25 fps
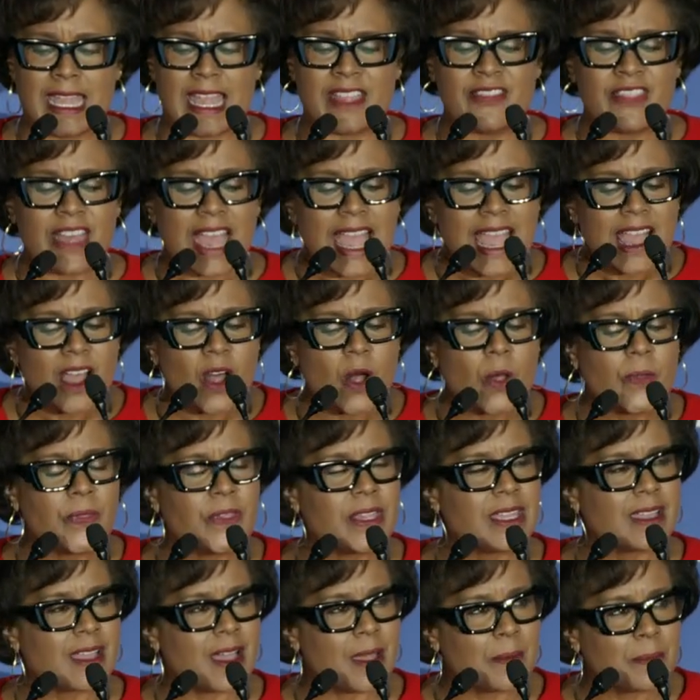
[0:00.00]
and the
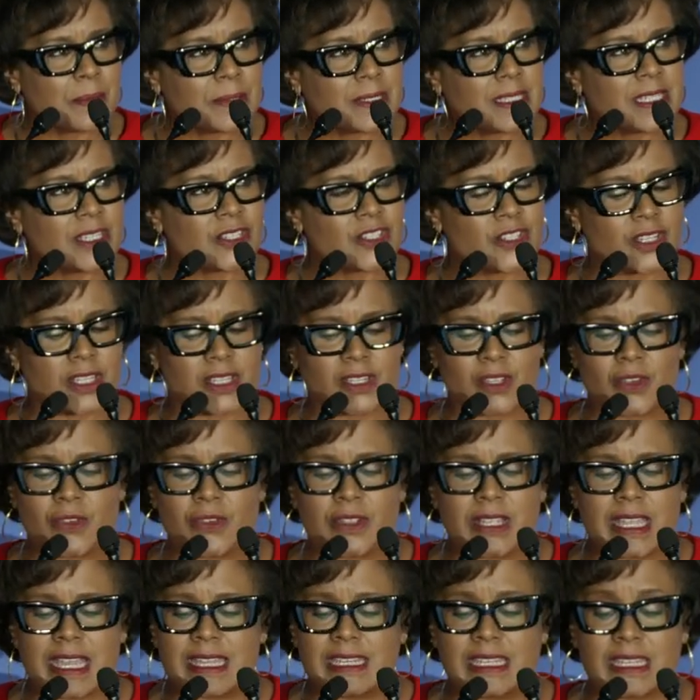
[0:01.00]
healthy competition
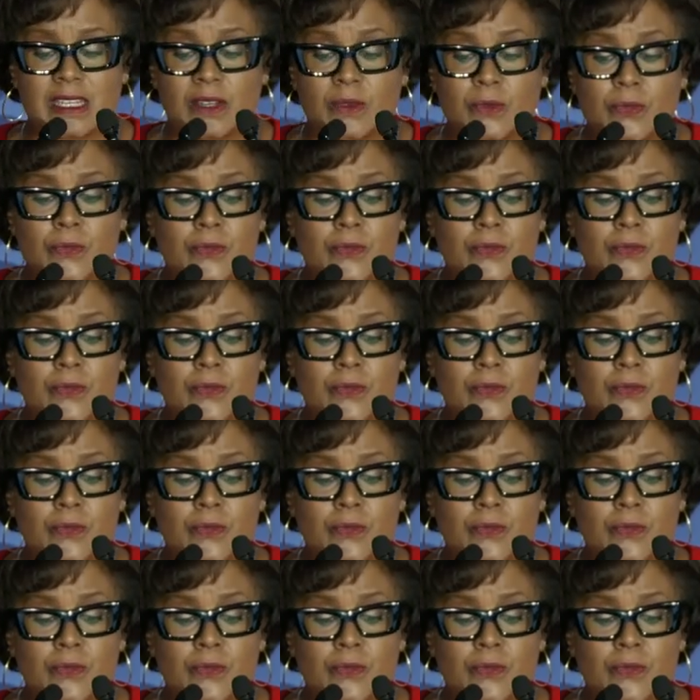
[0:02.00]
created in